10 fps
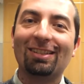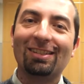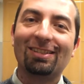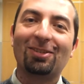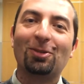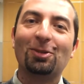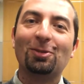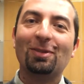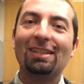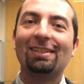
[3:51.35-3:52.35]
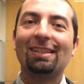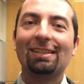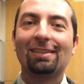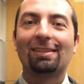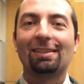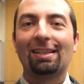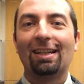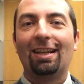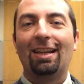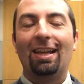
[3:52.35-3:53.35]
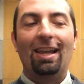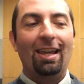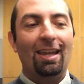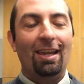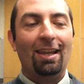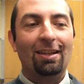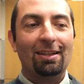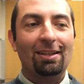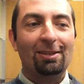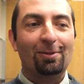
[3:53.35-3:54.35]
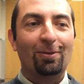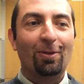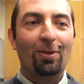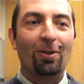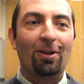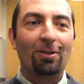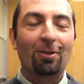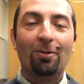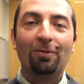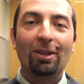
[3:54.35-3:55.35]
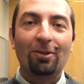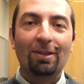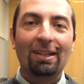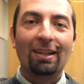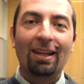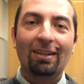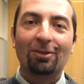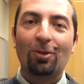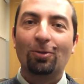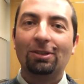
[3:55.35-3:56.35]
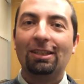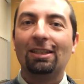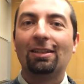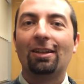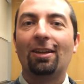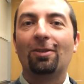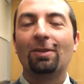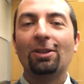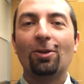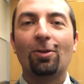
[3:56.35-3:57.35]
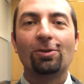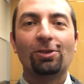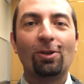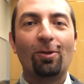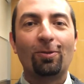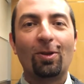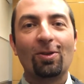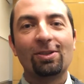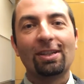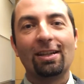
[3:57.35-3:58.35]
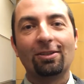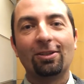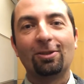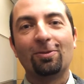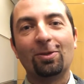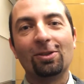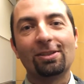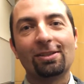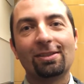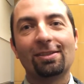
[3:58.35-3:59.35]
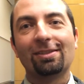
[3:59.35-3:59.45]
It's called V6 and it's for configuring and coating uh, windows, storefronts and curtain walls.